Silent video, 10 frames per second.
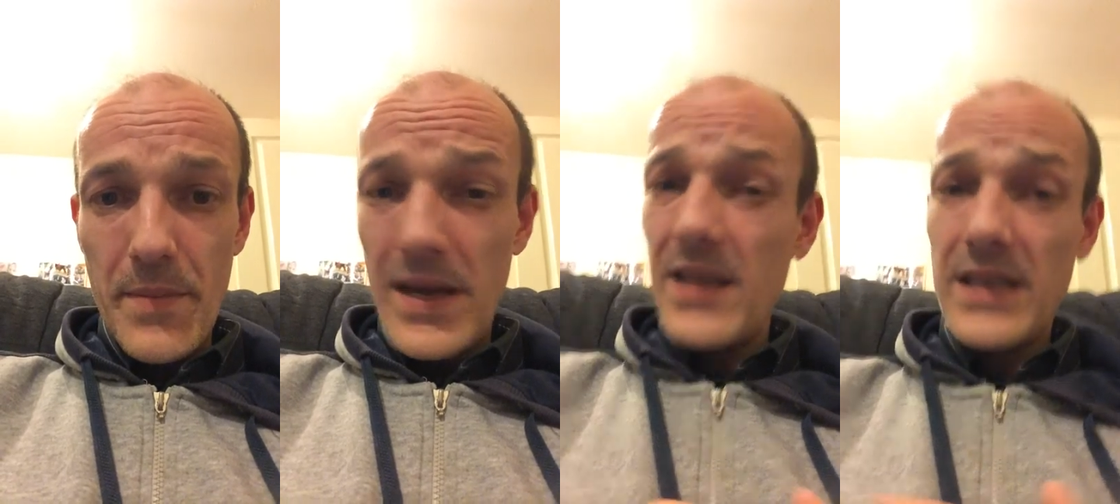
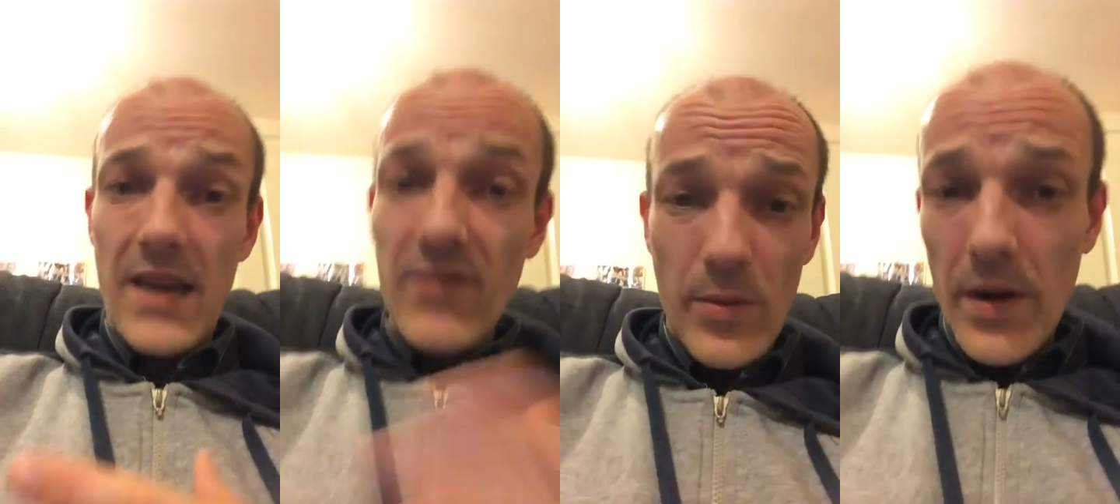means
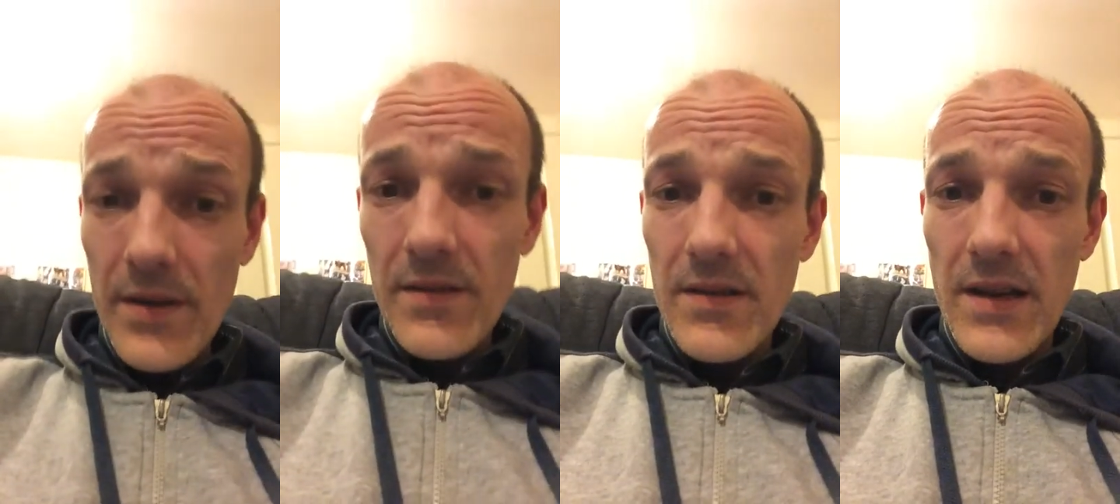
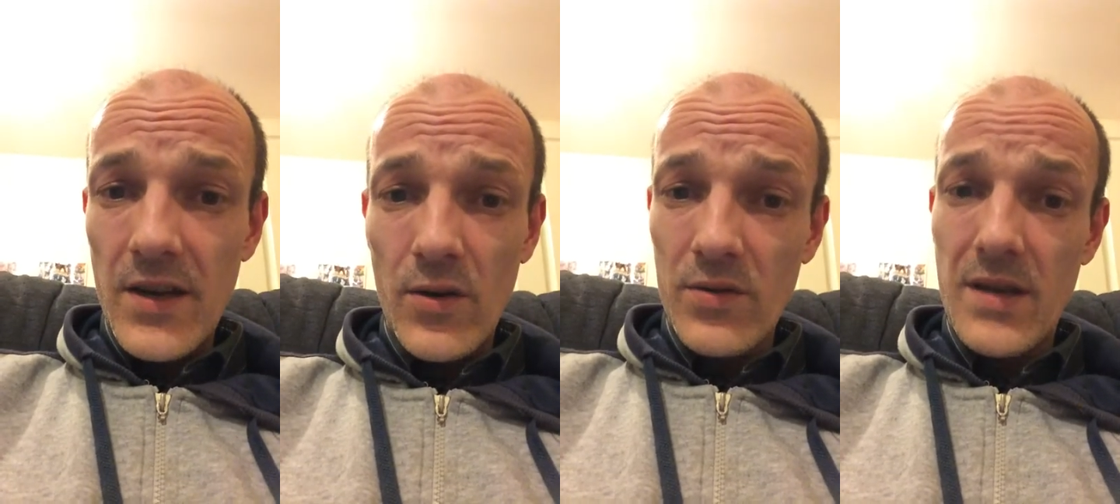everyone
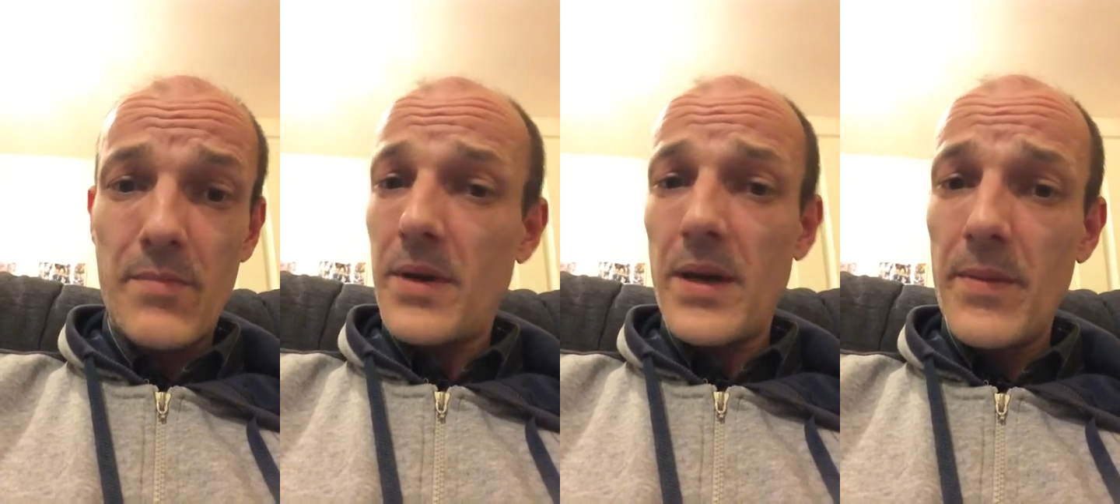and not
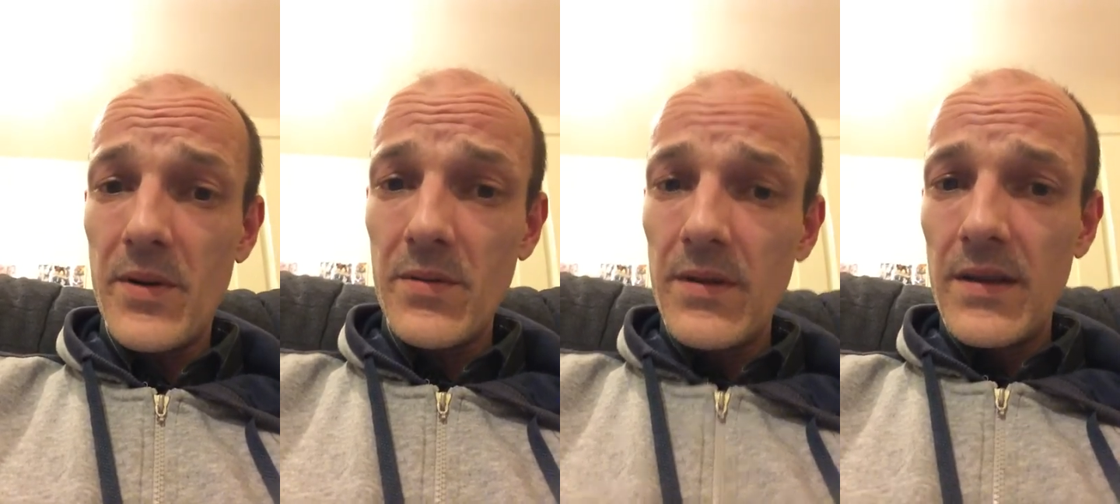some
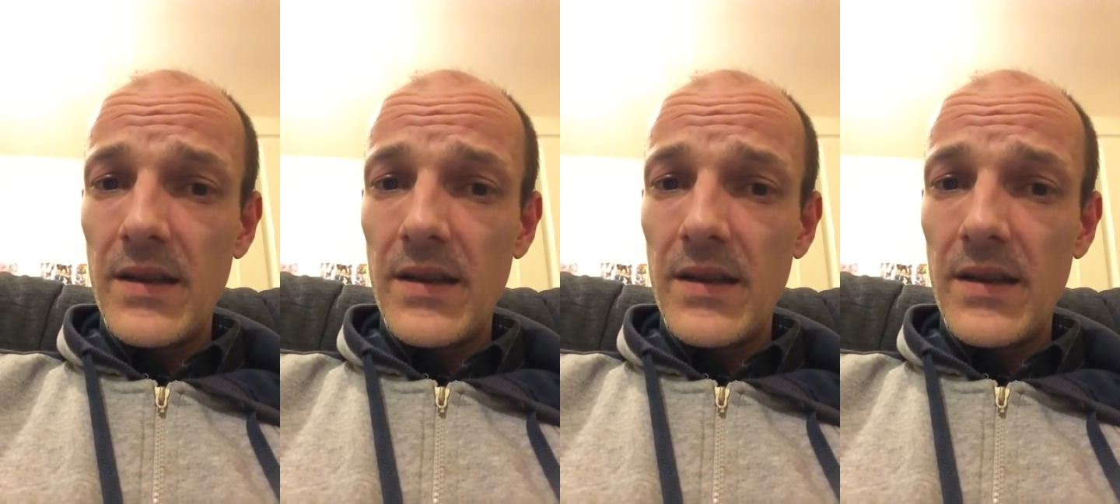people,